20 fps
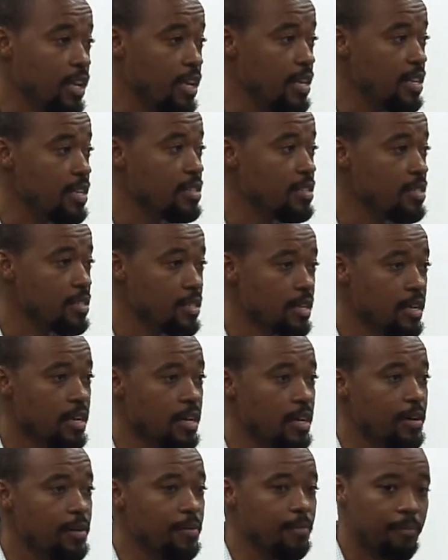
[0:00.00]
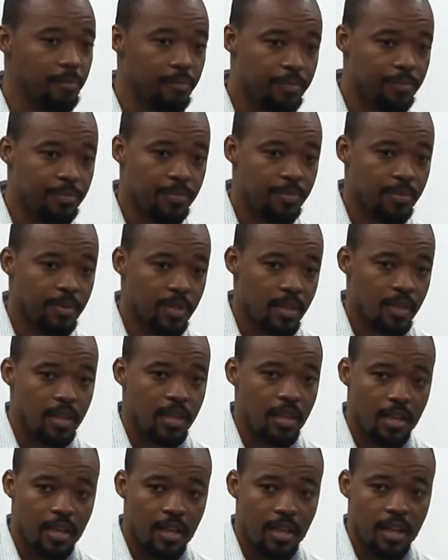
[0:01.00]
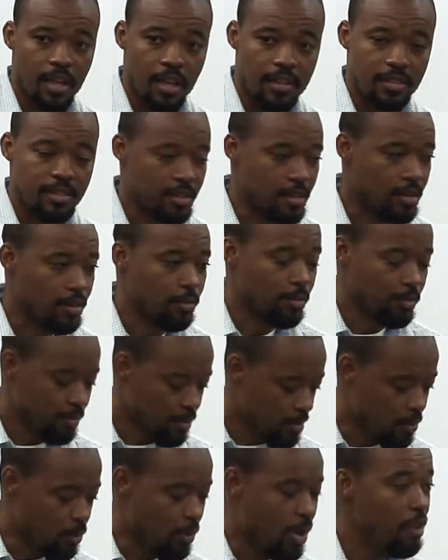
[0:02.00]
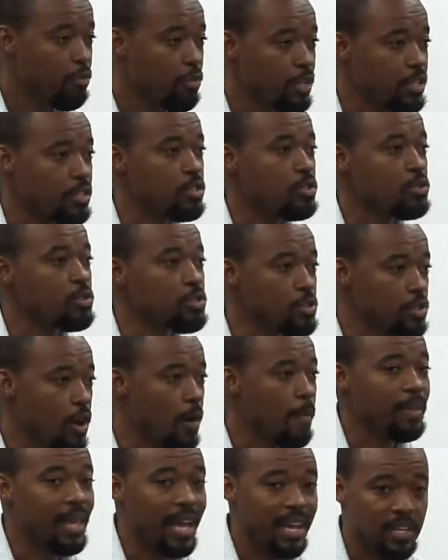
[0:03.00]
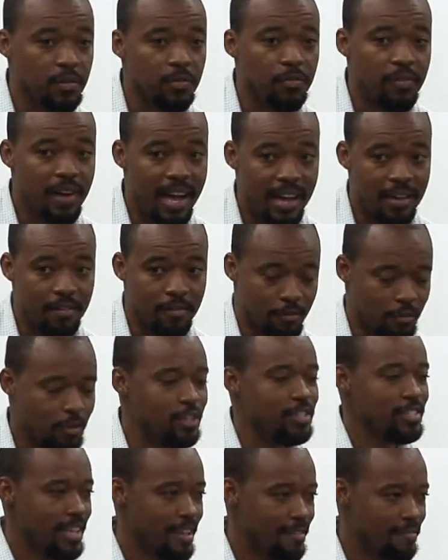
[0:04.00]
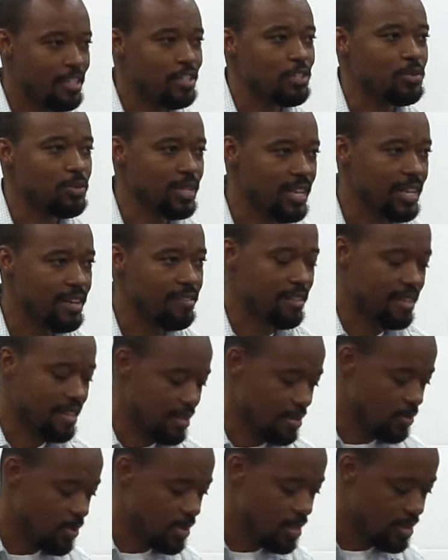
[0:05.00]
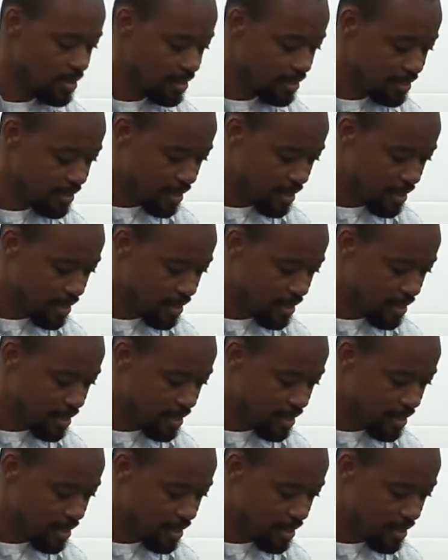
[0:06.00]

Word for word: is uh, it's a reference to Psalm 95, verse 7 to 11 as well.